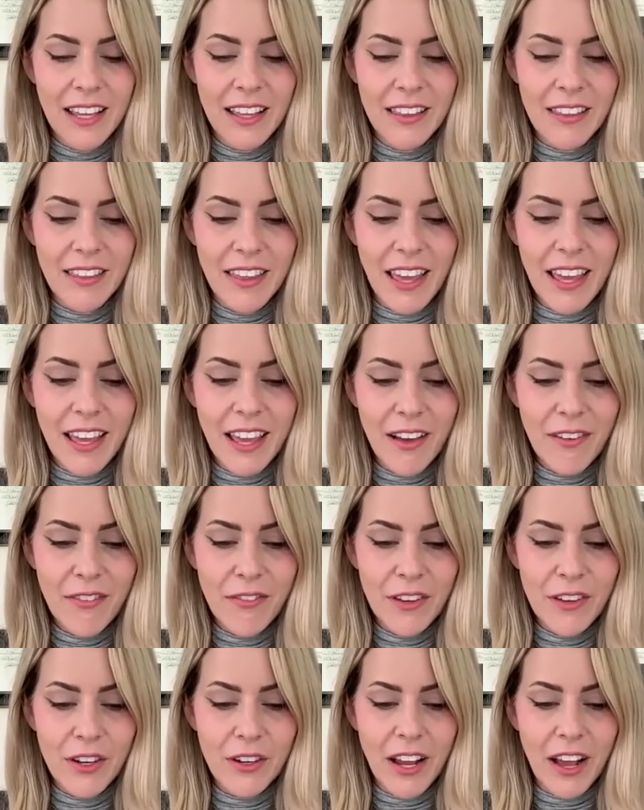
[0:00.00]
they have
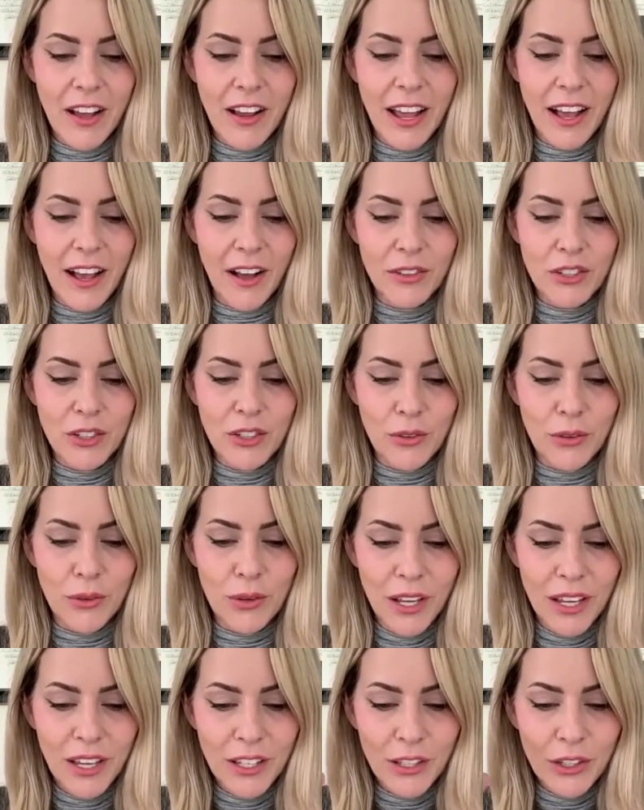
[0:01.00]
figured out how to
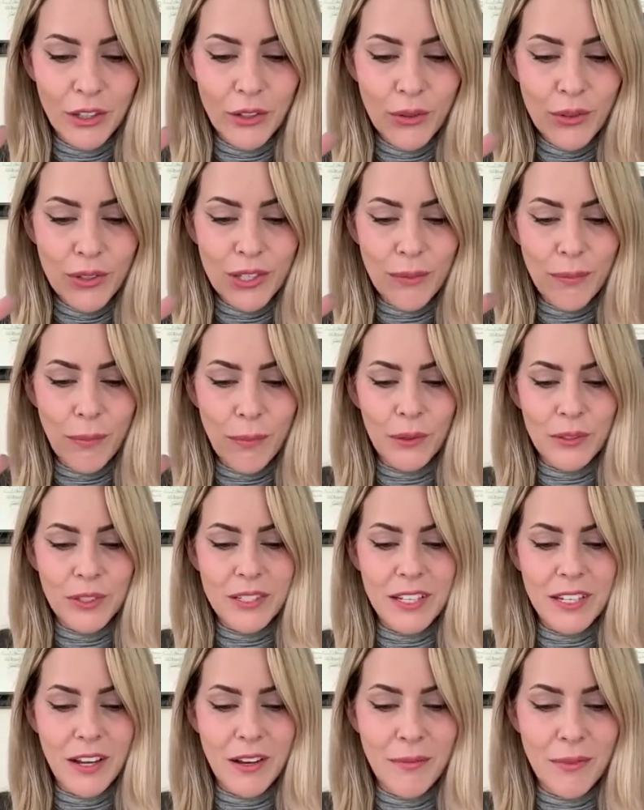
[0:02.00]
use the
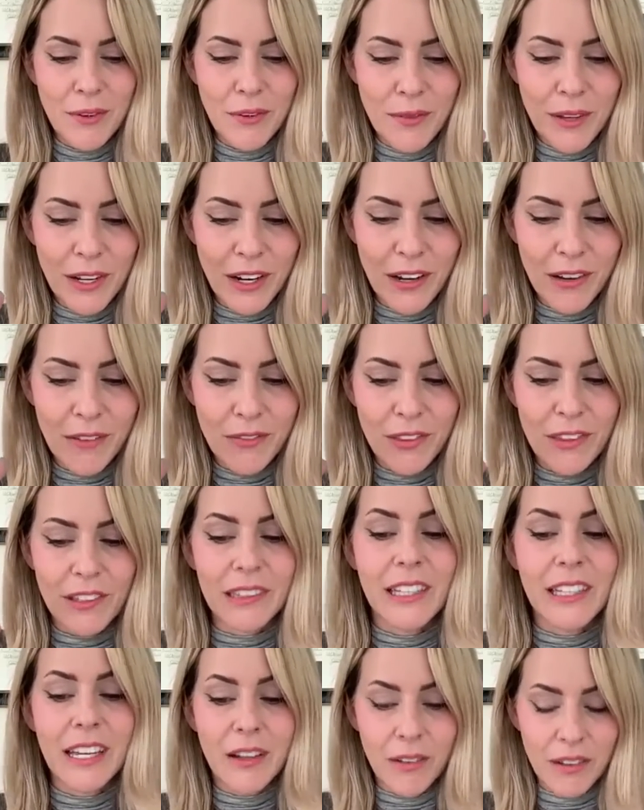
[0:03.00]
pulsatile movement of the
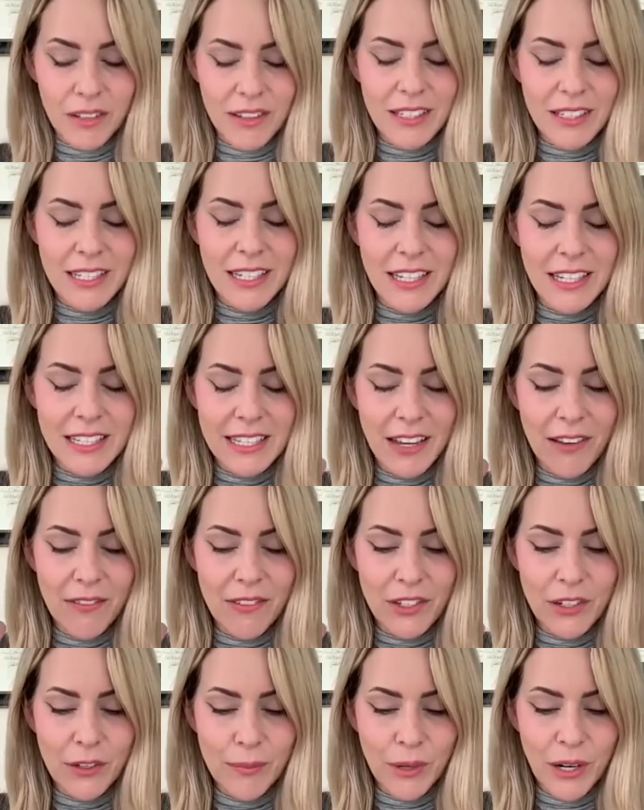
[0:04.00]
liquid, the CSF
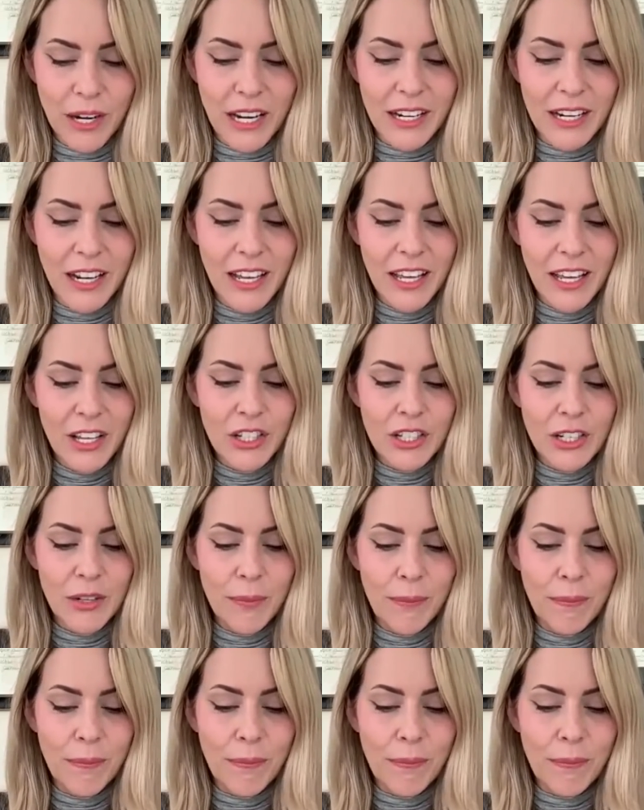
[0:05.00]
in your brain, to